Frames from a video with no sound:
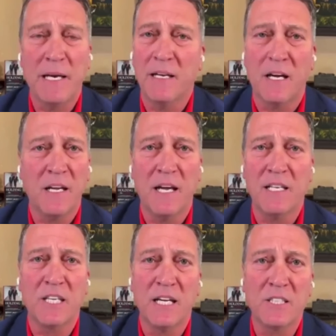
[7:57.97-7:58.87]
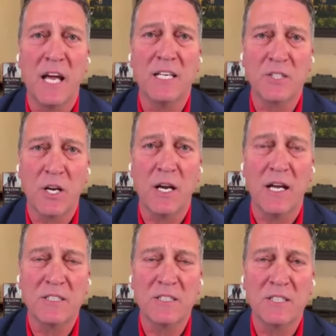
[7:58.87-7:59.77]
I mean, it's it's it's gonna
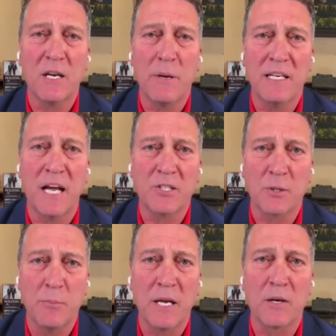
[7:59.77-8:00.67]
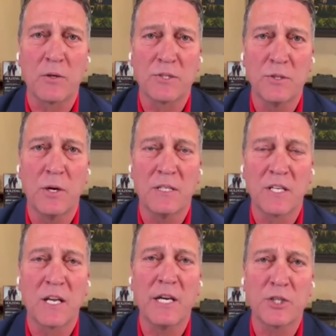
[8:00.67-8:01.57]
it's gonna be detrimental to
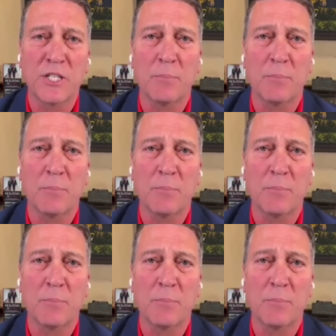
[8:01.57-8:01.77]
uh, to